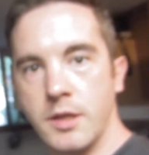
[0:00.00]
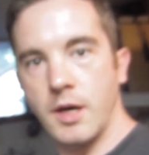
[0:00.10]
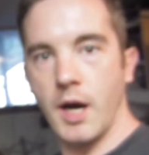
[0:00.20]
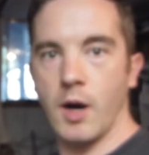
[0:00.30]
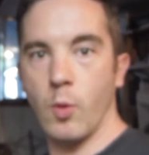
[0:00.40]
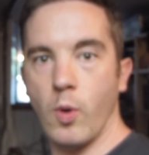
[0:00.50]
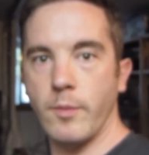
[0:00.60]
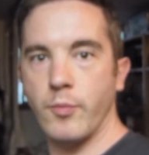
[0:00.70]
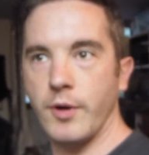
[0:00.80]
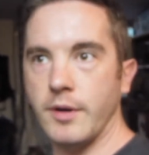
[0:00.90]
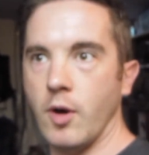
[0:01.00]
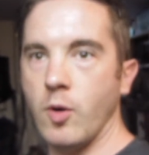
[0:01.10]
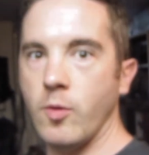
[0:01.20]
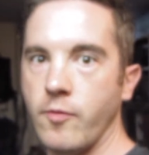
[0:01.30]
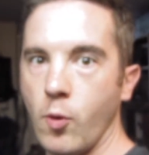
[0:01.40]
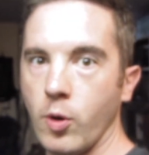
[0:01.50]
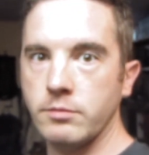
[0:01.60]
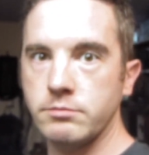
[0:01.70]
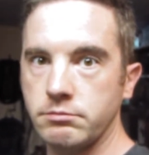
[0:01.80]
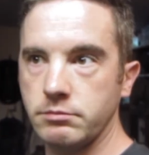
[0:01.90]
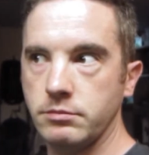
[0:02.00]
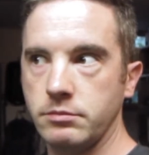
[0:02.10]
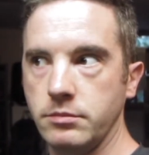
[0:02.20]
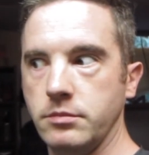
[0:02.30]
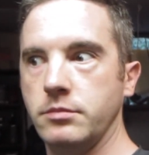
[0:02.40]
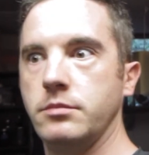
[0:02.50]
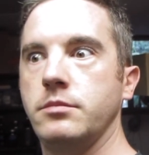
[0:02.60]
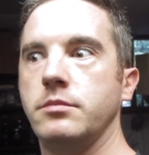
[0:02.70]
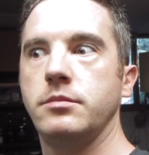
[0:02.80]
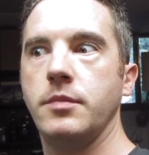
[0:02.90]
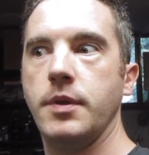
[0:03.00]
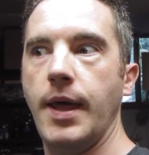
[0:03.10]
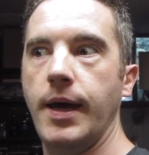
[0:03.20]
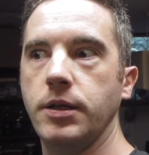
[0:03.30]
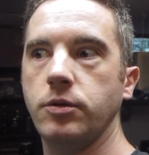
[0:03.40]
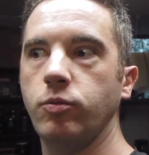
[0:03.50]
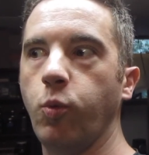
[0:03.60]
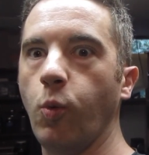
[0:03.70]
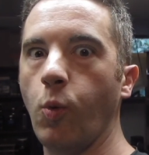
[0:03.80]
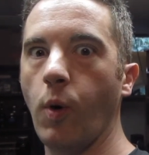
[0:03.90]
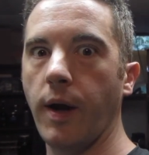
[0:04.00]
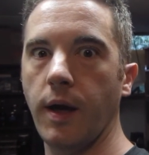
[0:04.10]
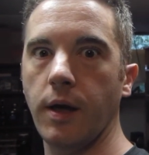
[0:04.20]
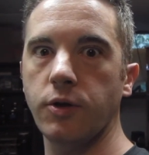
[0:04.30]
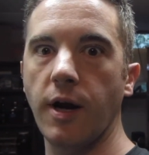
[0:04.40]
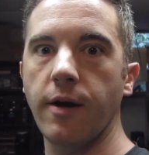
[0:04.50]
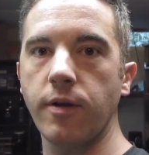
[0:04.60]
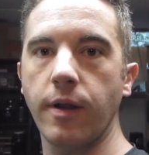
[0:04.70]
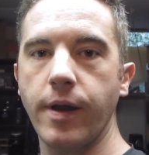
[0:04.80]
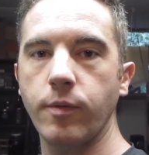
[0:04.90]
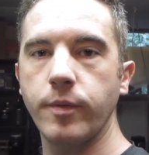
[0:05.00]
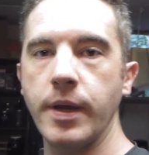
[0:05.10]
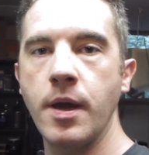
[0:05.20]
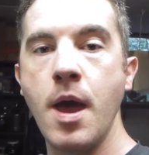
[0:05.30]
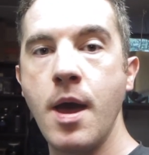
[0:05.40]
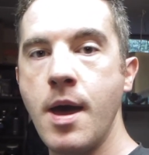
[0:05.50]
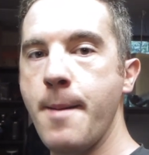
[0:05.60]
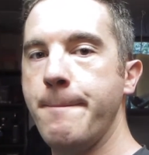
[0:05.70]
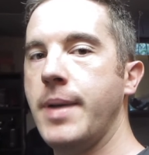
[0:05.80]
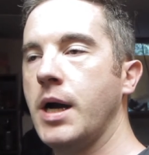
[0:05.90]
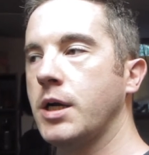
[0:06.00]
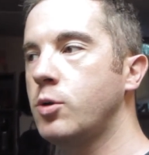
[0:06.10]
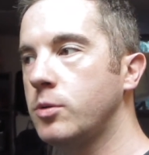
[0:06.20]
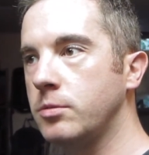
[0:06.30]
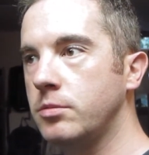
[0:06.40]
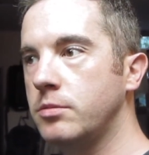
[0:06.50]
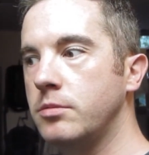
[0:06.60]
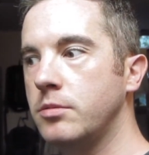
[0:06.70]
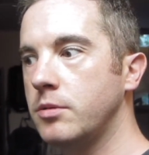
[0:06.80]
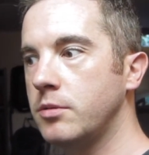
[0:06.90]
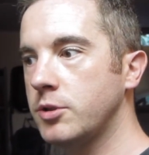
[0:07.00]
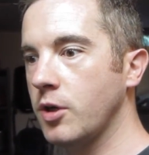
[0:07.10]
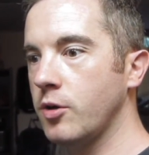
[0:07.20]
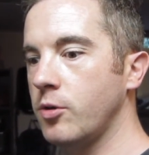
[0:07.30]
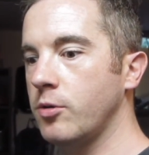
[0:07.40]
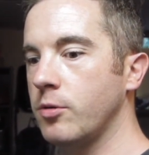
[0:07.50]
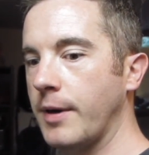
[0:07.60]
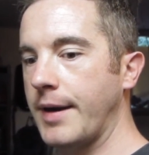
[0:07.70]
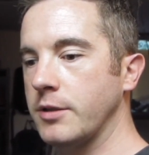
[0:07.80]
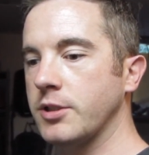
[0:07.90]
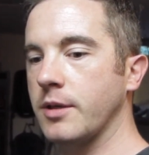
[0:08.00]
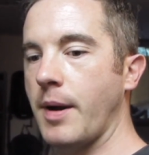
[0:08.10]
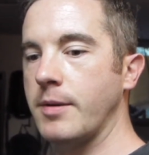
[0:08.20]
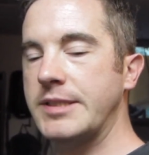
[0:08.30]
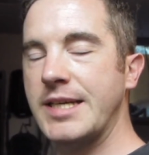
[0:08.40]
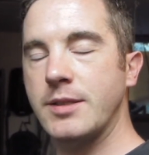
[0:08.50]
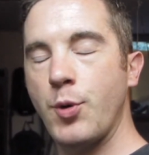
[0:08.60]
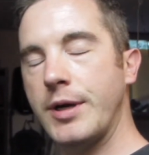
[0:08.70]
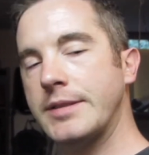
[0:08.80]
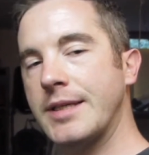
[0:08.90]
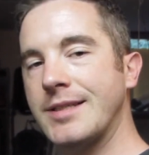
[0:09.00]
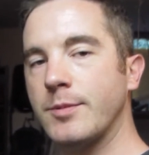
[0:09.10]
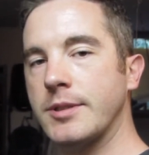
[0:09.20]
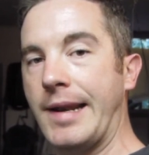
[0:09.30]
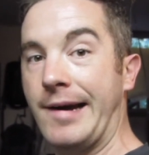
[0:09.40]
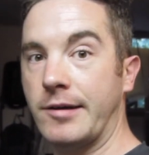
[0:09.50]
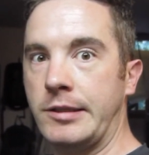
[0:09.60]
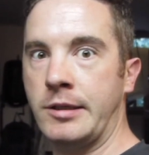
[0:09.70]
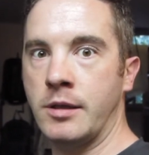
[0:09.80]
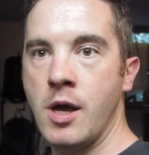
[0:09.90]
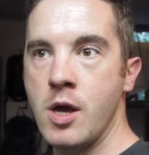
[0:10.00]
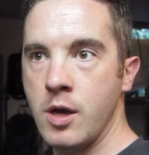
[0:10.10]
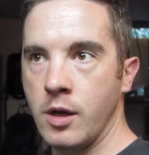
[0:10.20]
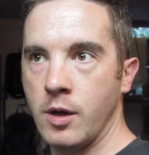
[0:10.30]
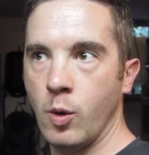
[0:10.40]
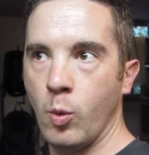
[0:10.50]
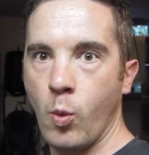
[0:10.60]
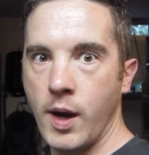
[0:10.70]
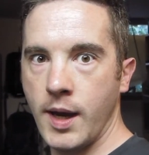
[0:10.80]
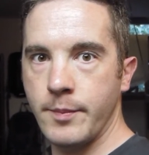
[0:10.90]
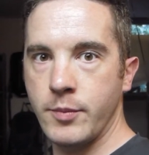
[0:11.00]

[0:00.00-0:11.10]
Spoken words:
1.004. That is way drier than I thought it would be, but cool. So right now it's looking about 6.6% alcohol. Way